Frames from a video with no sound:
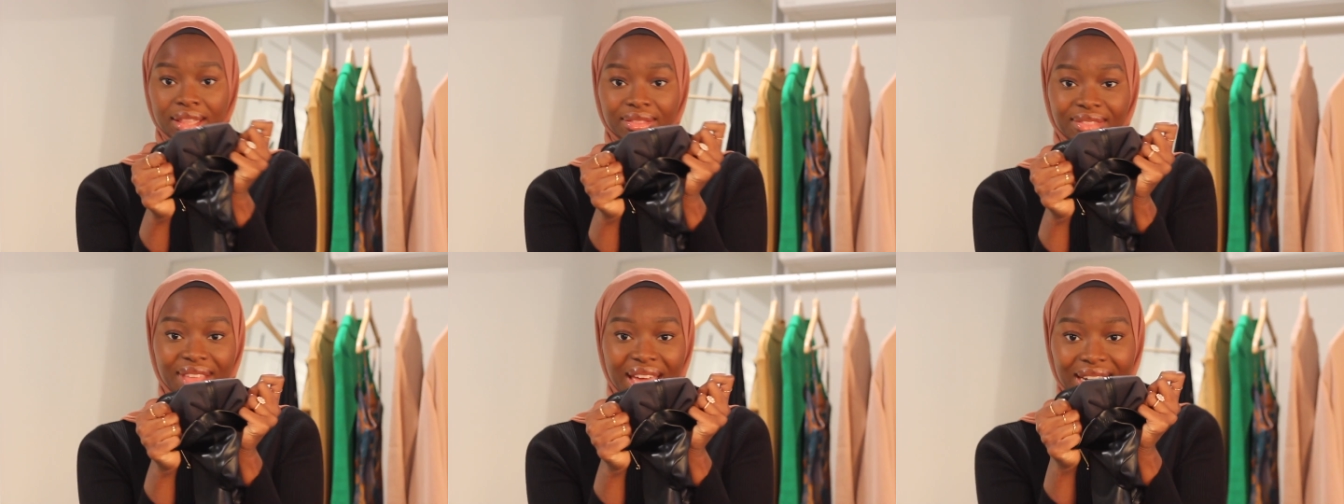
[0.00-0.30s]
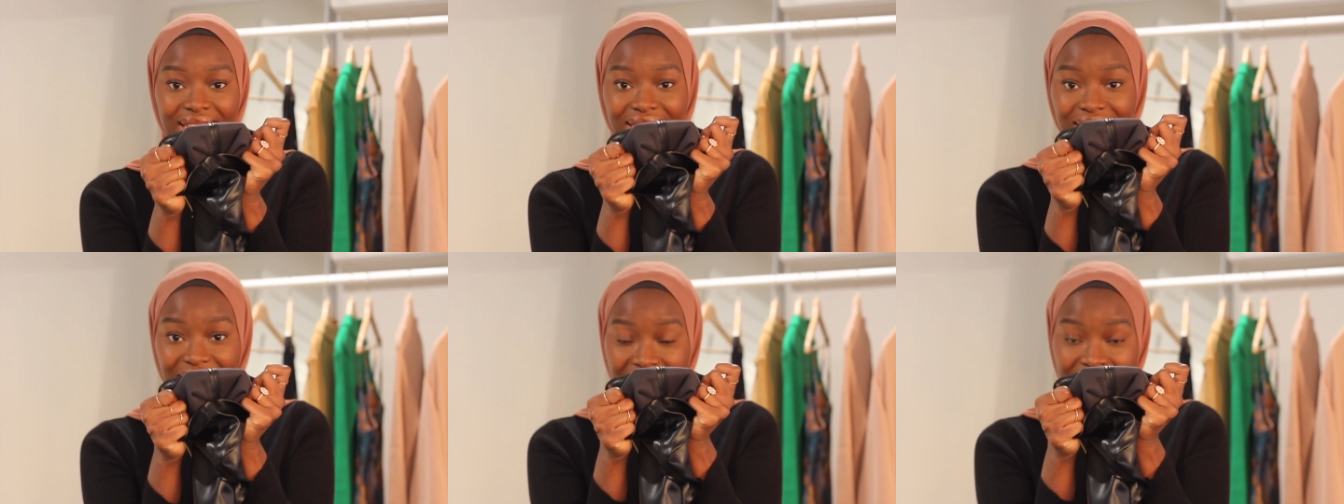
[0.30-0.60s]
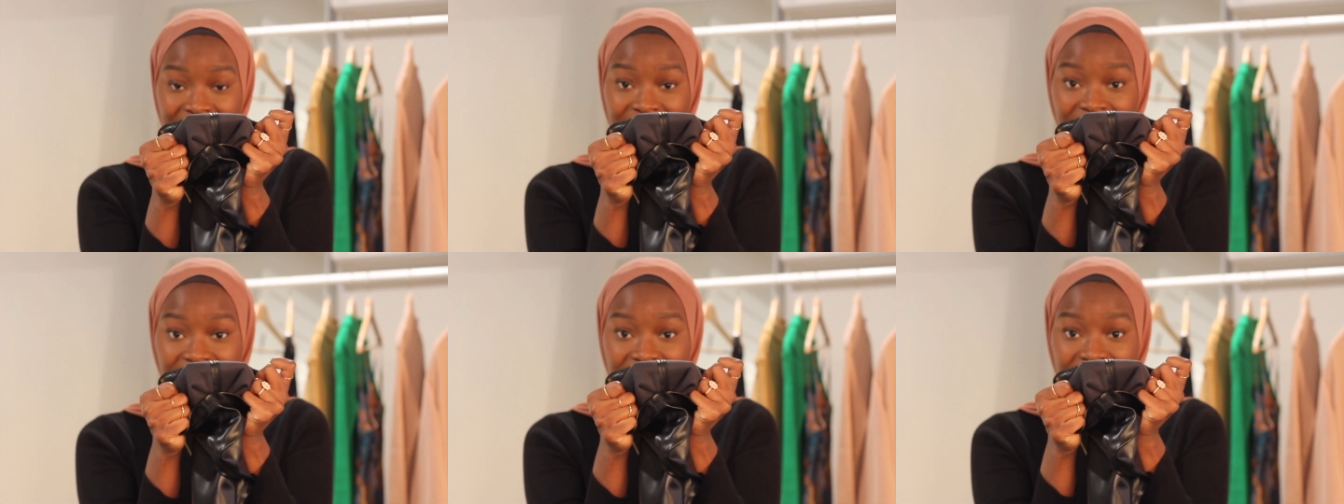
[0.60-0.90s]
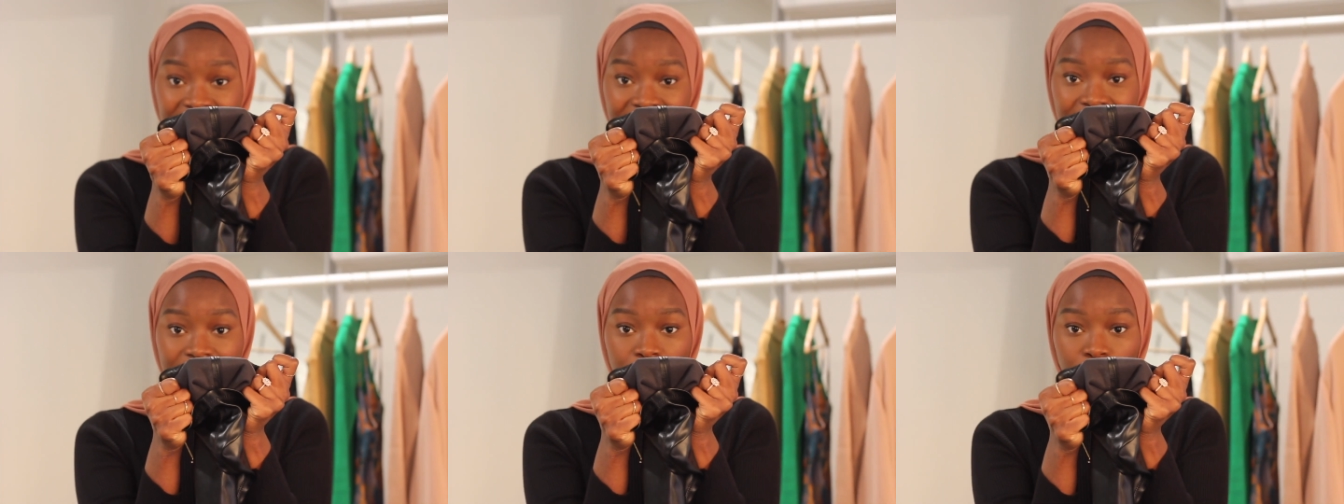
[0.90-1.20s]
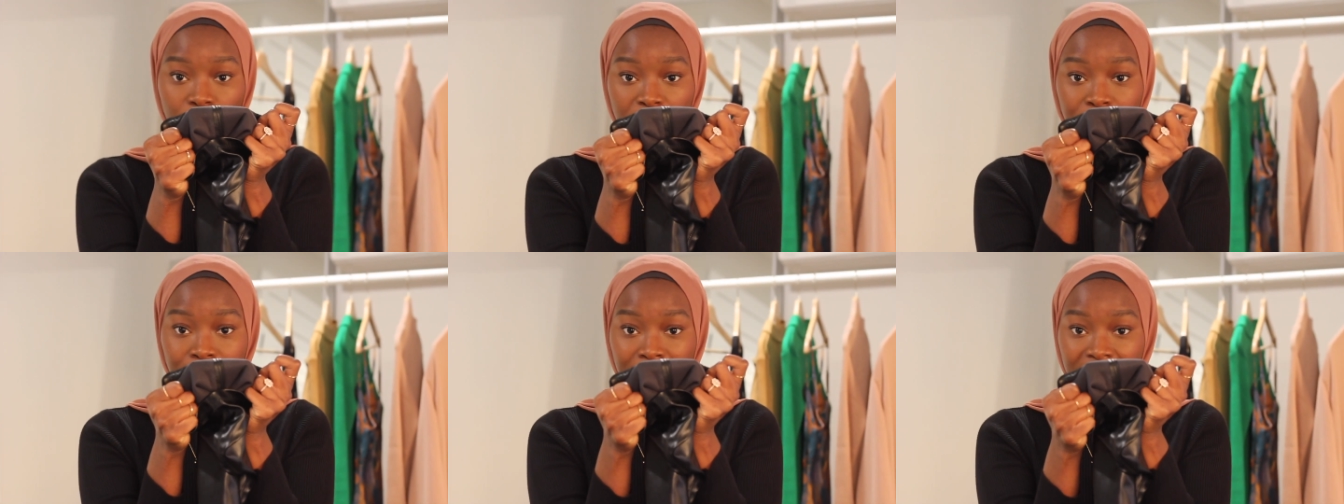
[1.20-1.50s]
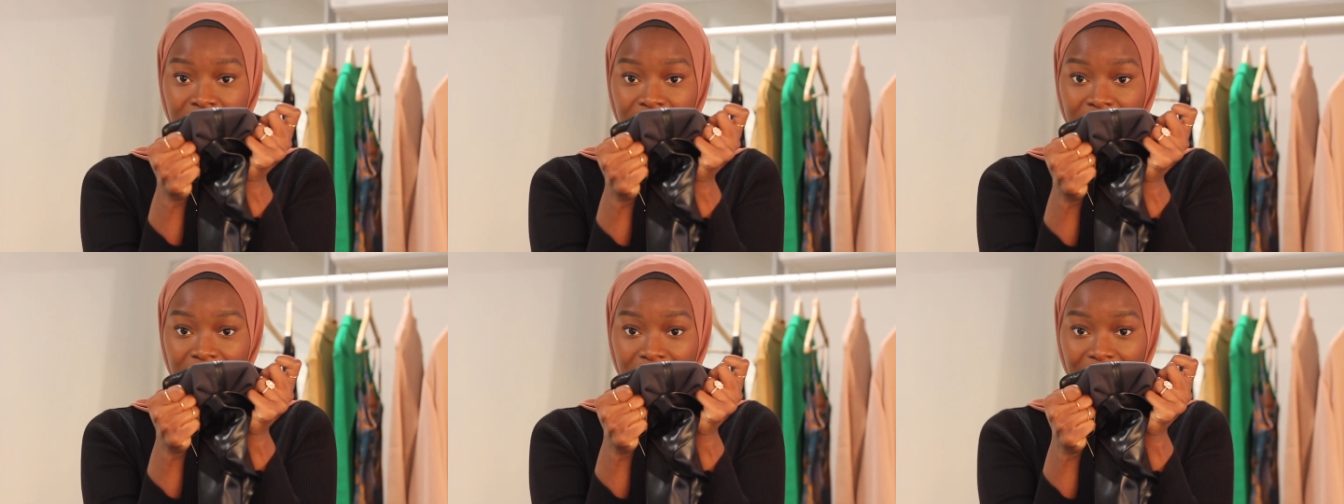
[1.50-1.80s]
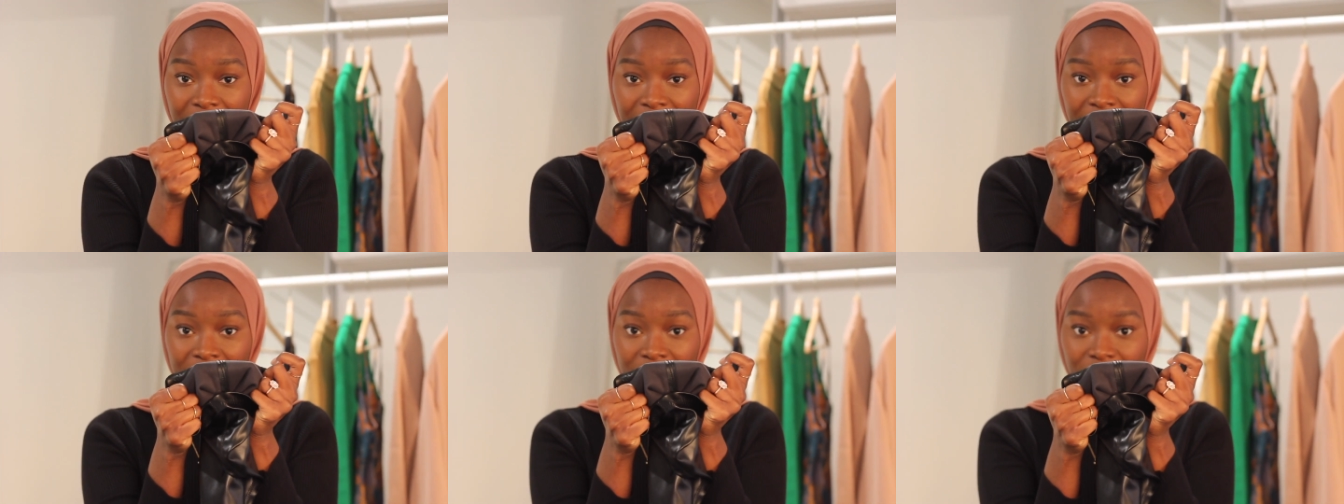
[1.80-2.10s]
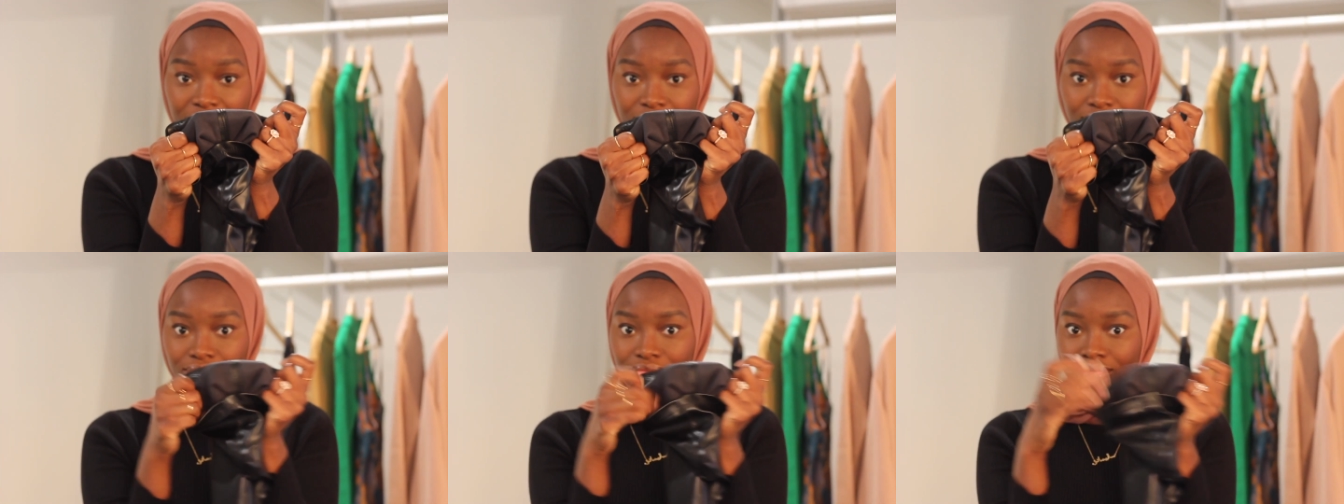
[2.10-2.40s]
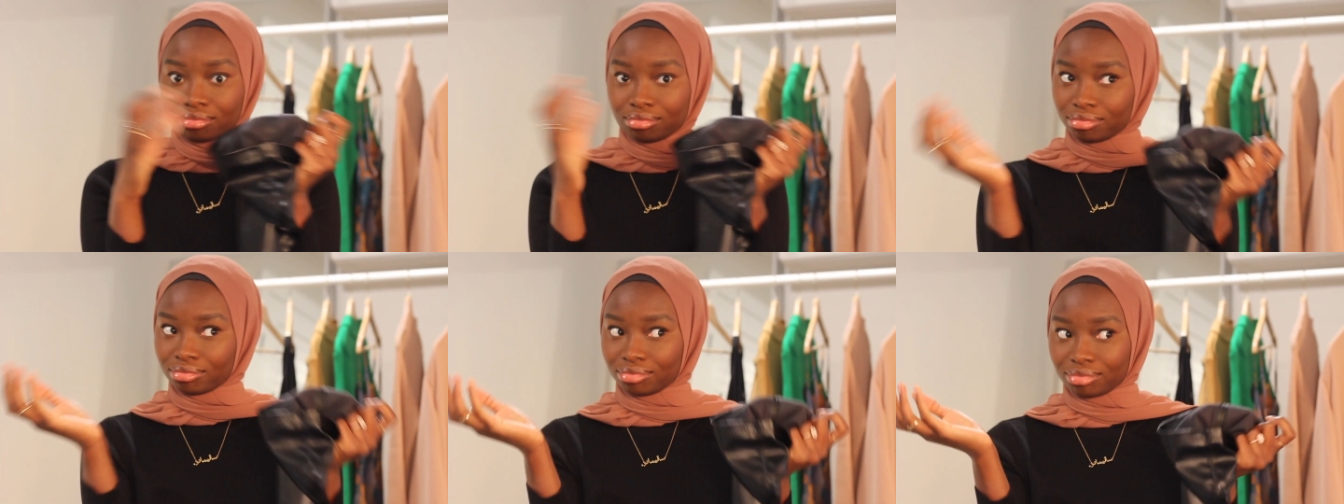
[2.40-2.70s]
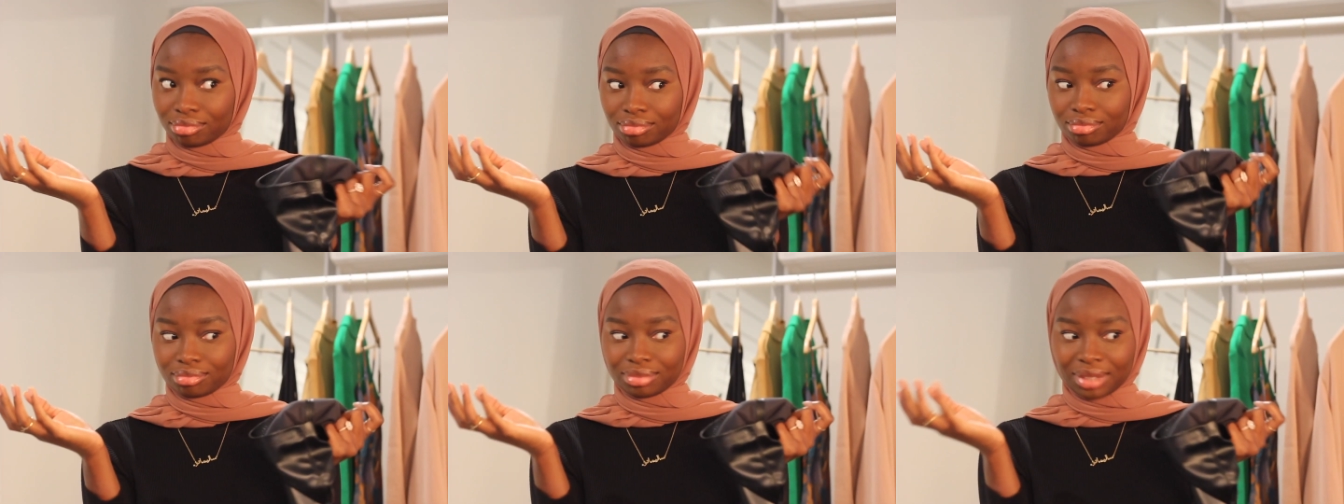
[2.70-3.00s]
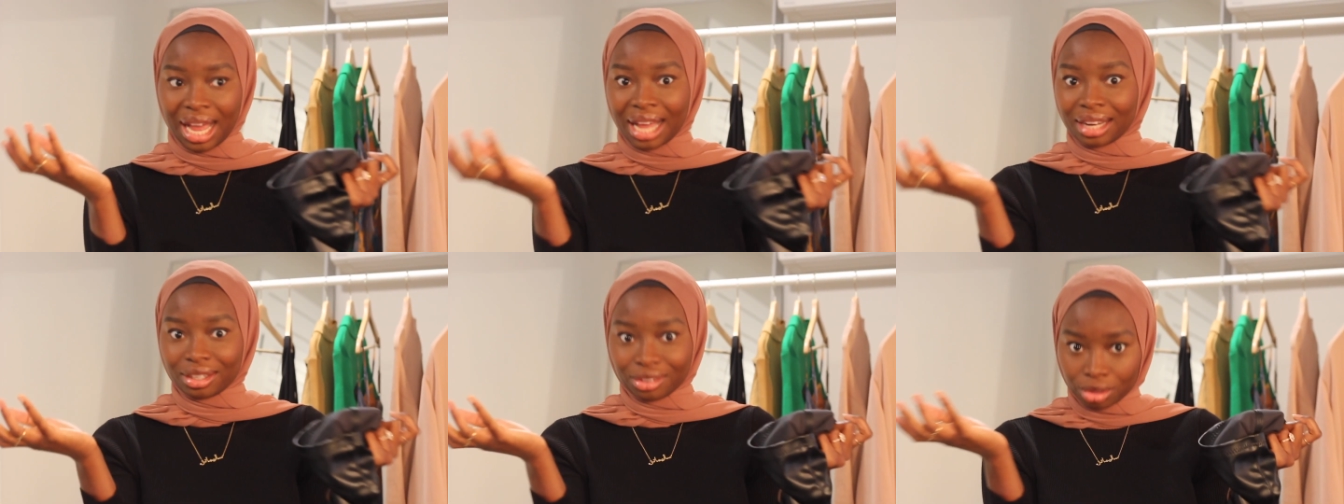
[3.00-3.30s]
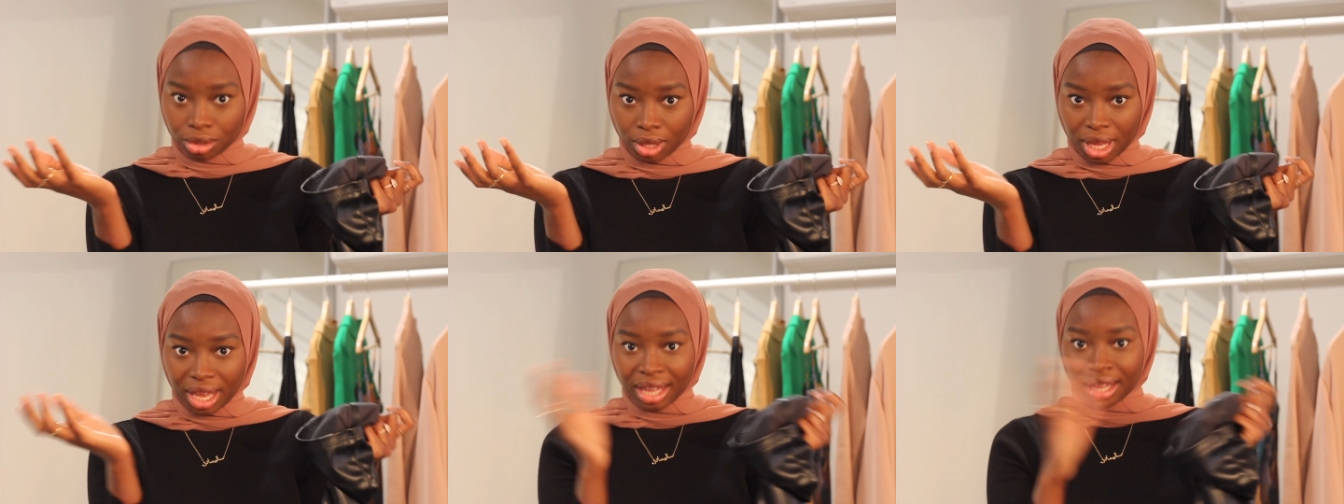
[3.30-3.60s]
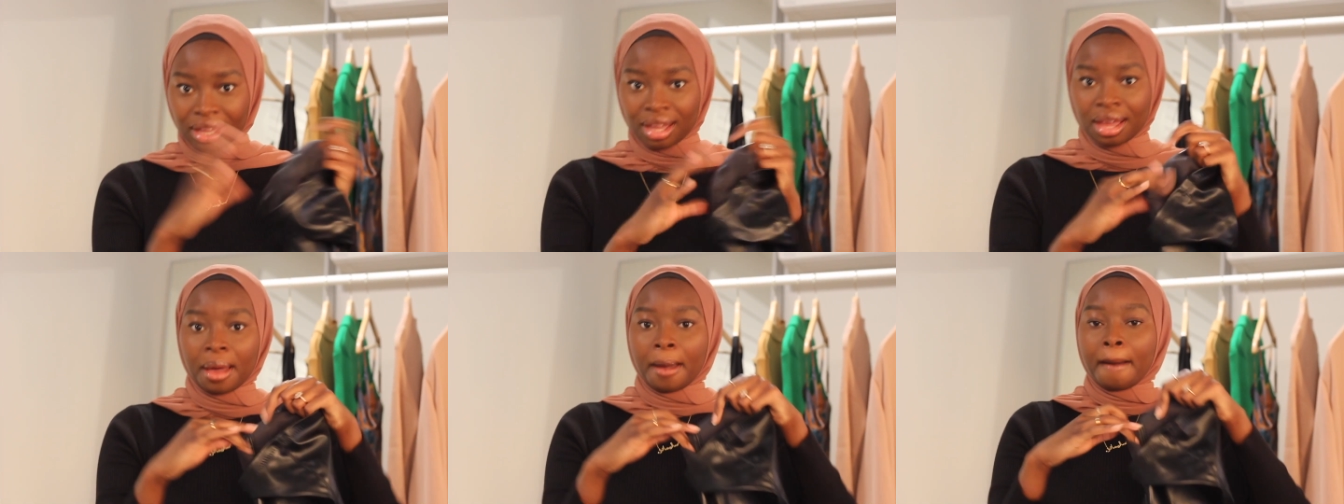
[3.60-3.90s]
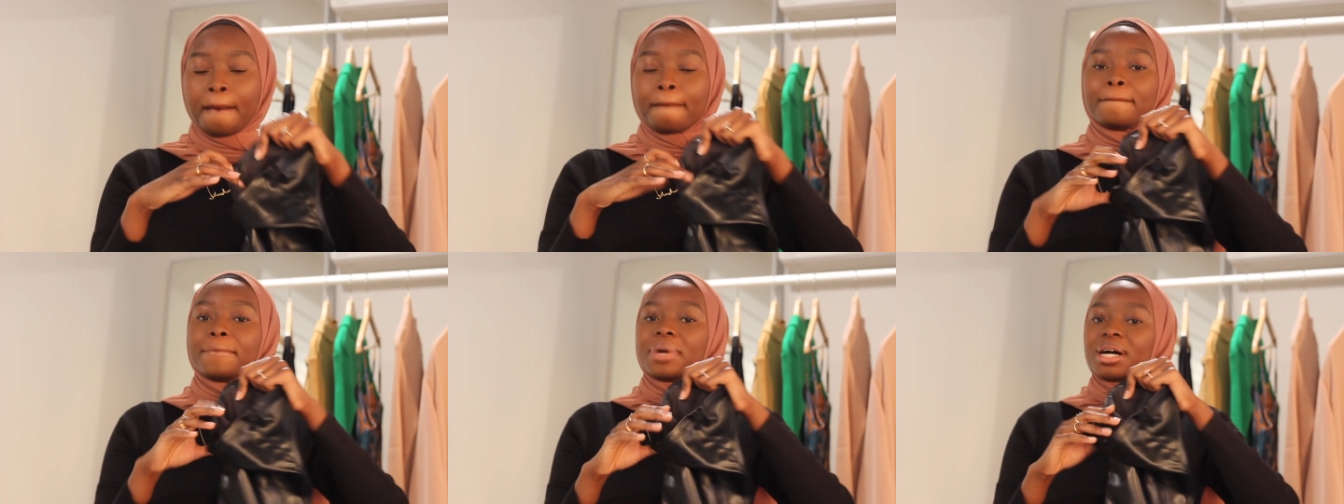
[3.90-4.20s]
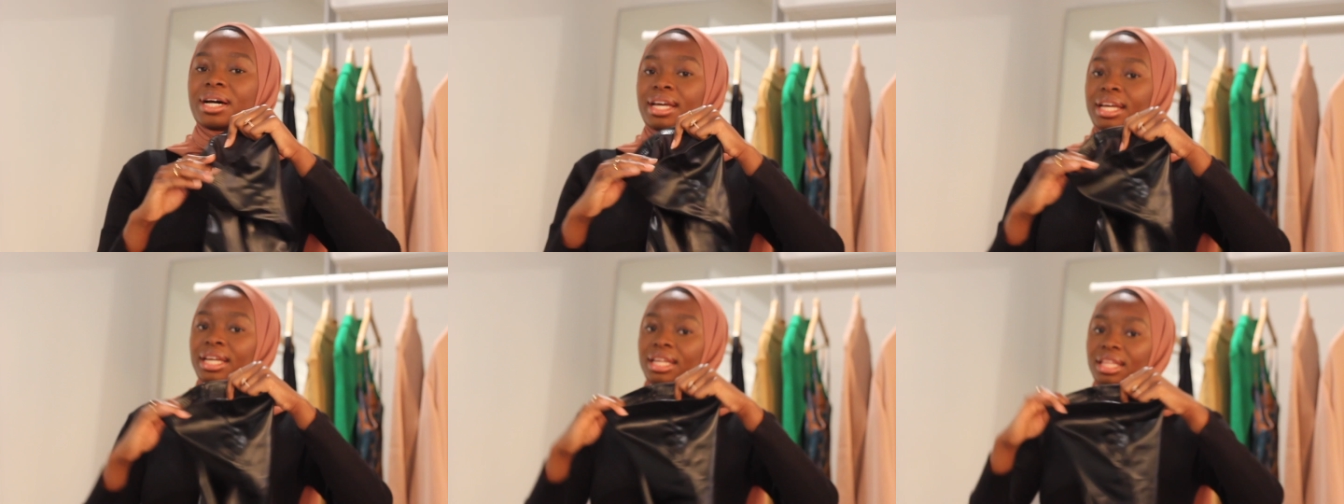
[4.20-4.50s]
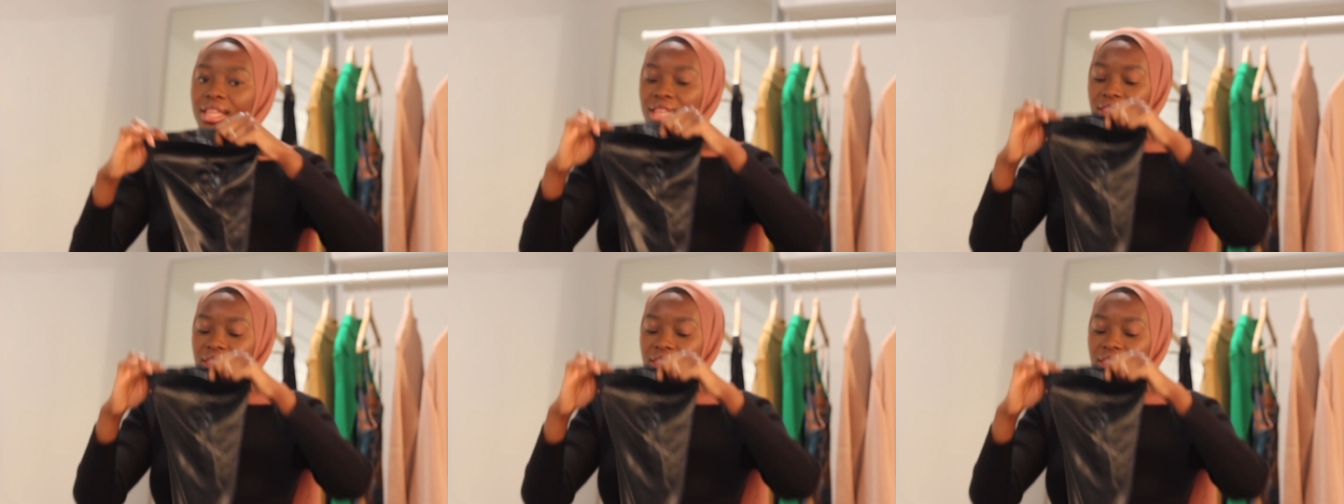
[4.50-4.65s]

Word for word: that is in this, which makes it like not do that but